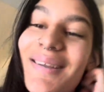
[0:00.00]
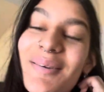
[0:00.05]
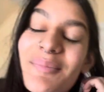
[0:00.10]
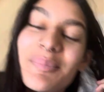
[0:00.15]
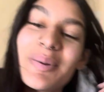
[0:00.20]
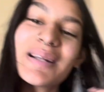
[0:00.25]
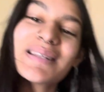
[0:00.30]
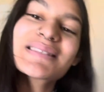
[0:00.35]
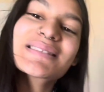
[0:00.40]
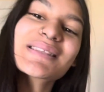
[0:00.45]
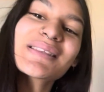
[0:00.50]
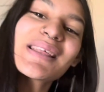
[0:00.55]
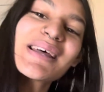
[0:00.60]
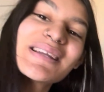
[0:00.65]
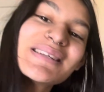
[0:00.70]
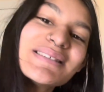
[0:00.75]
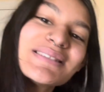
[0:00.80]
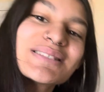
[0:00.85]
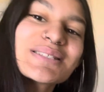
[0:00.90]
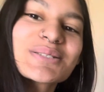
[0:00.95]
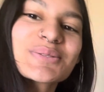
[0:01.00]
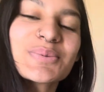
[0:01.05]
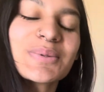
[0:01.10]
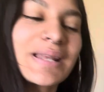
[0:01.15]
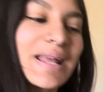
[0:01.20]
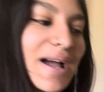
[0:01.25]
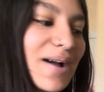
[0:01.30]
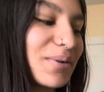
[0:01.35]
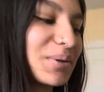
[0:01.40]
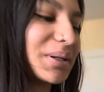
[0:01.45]
Ben's light just went
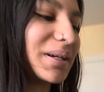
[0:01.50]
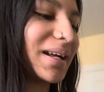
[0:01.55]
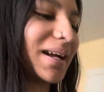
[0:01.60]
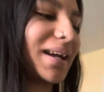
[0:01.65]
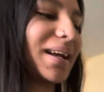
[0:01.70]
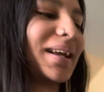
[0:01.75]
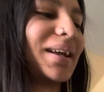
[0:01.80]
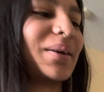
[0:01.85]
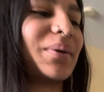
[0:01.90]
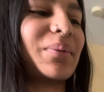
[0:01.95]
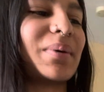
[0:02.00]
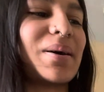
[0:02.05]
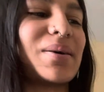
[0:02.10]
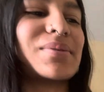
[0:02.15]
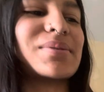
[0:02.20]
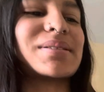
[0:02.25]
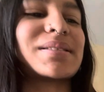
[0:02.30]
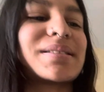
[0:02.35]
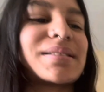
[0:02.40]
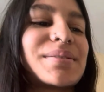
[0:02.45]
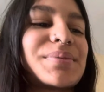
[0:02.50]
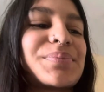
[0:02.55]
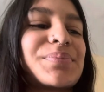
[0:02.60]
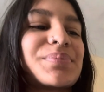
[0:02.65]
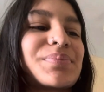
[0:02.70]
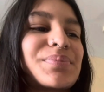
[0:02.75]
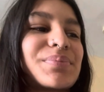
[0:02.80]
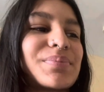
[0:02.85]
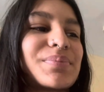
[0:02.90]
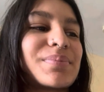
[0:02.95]
out. It won't
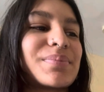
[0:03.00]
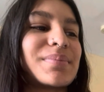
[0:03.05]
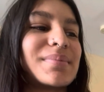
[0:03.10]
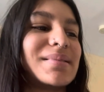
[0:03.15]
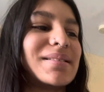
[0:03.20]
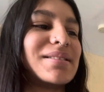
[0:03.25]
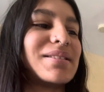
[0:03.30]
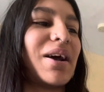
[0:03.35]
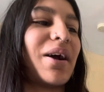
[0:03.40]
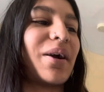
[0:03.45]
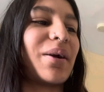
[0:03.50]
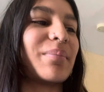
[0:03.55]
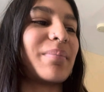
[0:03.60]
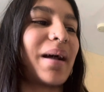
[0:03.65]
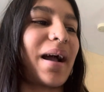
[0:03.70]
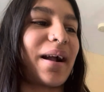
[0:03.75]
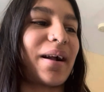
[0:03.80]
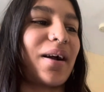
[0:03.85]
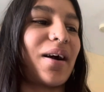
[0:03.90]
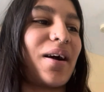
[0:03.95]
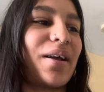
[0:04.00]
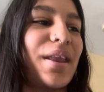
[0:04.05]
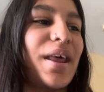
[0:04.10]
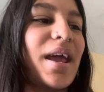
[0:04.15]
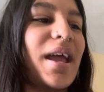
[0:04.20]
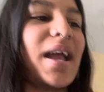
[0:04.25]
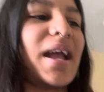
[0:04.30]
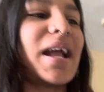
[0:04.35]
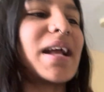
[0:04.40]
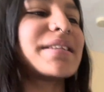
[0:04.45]
turn back on.
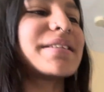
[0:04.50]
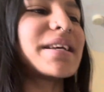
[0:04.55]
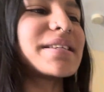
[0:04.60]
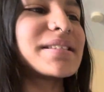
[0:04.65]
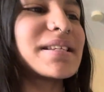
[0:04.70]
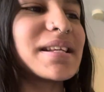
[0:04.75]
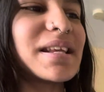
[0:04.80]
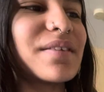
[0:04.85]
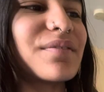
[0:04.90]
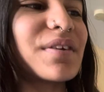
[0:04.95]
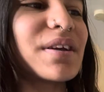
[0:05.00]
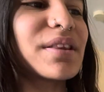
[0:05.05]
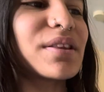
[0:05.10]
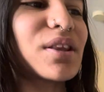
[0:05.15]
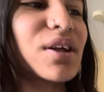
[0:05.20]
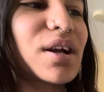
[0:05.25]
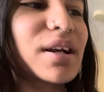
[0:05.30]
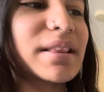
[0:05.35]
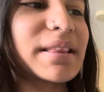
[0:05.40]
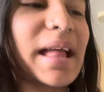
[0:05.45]
It doesn't even look